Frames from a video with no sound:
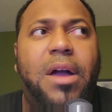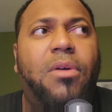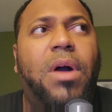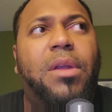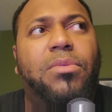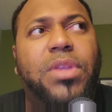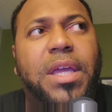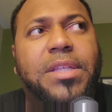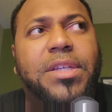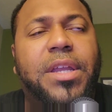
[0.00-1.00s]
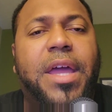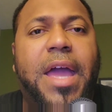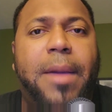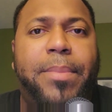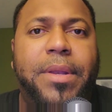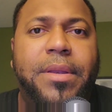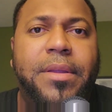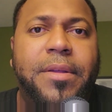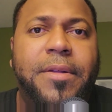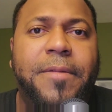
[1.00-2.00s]
oh, I don't think it's going to happen,
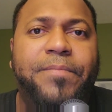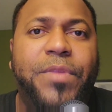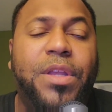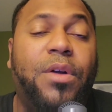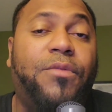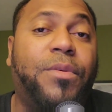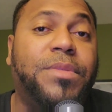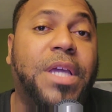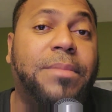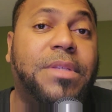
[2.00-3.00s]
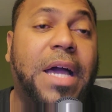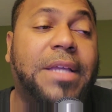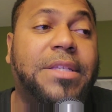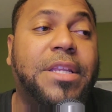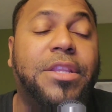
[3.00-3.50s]
you know, from Team Tyson?